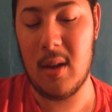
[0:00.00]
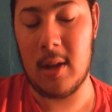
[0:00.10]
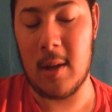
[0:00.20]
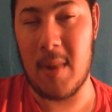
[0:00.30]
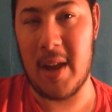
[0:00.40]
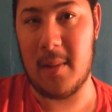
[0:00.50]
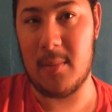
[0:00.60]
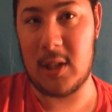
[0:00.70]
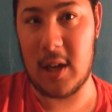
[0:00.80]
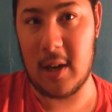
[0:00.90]
A man
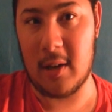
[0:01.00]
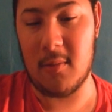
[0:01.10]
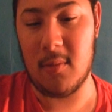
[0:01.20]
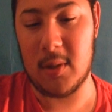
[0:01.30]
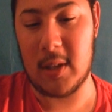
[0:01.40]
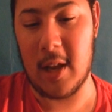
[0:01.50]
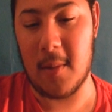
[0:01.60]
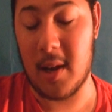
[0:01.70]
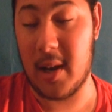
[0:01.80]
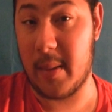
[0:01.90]
named Shane was dating a
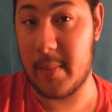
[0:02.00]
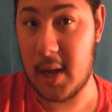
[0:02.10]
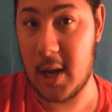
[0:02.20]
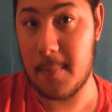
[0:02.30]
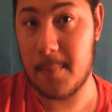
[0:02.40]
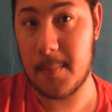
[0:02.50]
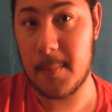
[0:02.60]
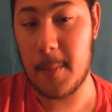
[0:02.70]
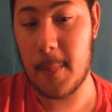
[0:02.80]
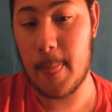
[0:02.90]
man named Tom.
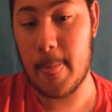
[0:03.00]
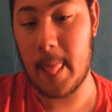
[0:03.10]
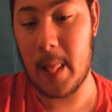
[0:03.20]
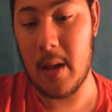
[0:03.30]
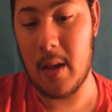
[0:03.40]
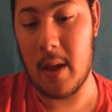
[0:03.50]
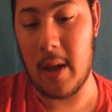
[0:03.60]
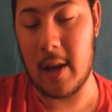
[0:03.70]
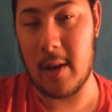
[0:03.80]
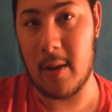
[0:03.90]

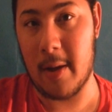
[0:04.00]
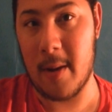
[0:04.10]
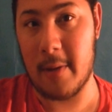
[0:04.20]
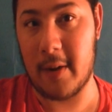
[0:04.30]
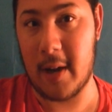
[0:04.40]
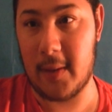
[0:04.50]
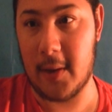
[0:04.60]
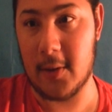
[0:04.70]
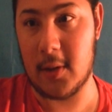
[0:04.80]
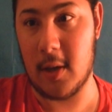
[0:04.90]
And about five
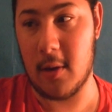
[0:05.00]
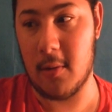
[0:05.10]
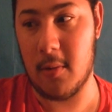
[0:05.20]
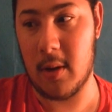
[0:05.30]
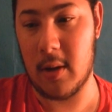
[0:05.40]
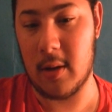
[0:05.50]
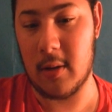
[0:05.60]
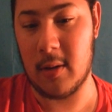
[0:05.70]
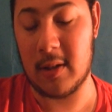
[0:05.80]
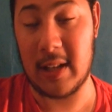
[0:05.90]
years ago,
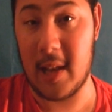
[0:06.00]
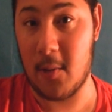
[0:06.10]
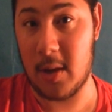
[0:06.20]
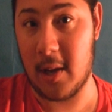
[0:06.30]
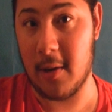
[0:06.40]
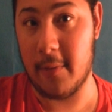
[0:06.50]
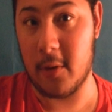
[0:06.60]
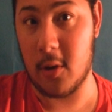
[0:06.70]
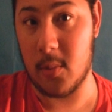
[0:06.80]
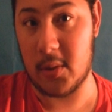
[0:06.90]
because uh, I did, were dating
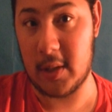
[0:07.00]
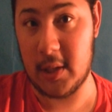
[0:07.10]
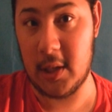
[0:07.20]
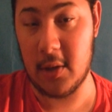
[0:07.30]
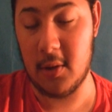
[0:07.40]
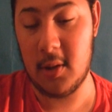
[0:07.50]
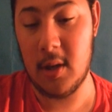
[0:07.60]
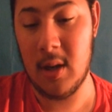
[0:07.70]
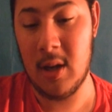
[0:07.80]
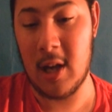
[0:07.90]
for almost six years,
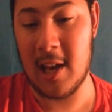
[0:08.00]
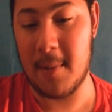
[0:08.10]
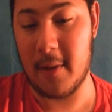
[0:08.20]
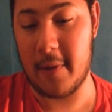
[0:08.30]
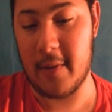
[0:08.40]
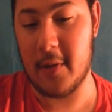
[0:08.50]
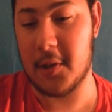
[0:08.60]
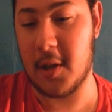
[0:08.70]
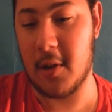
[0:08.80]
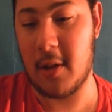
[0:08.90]
and about five
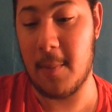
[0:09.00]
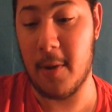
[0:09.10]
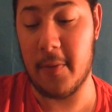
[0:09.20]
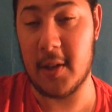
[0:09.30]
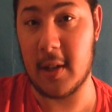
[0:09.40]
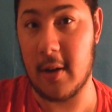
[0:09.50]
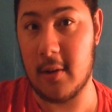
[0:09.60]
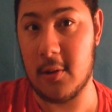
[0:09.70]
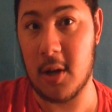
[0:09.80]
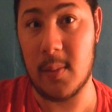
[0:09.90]
years ago, they both
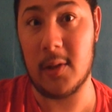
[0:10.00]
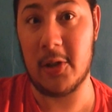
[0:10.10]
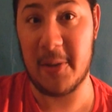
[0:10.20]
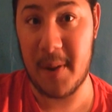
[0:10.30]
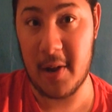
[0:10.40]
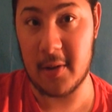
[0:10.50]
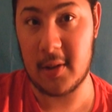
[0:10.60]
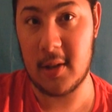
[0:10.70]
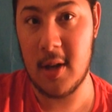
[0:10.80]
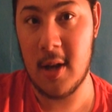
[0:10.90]
decided to come out to their
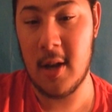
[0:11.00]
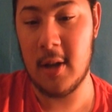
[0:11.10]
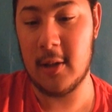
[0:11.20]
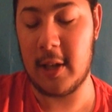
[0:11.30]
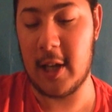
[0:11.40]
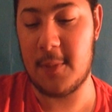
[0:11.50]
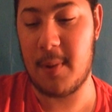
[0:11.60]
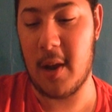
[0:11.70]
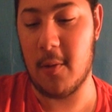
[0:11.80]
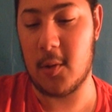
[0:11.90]
parents. Shane's
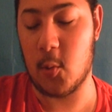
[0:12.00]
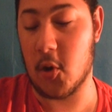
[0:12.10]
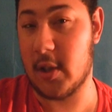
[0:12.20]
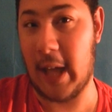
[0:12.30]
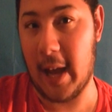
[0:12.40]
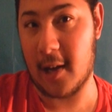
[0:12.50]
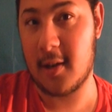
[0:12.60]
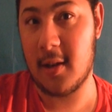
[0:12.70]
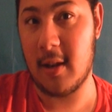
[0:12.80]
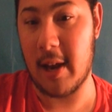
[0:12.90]
parents were
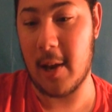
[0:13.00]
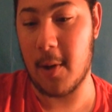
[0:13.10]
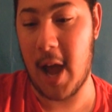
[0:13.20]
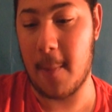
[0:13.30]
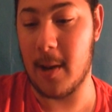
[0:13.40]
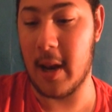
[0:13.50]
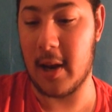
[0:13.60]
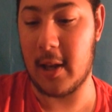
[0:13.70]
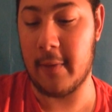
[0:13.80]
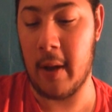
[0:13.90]
ecstatic, and they were happy
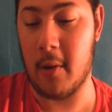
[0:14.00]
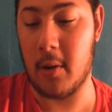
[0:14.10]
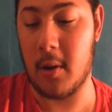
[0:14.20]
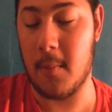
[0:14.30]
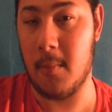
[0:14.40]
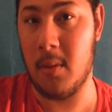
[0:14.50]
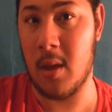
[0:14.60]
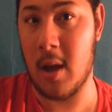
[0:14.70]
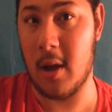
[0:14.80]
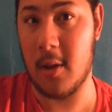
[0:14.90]
that he found
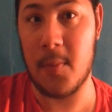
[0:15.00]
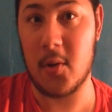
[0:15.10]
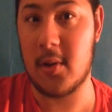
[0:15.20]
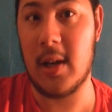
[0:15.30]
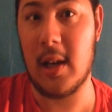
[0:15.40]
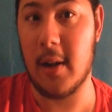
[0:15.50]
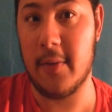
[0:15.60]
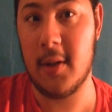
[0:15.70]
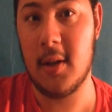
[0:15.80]
uh, the person he loved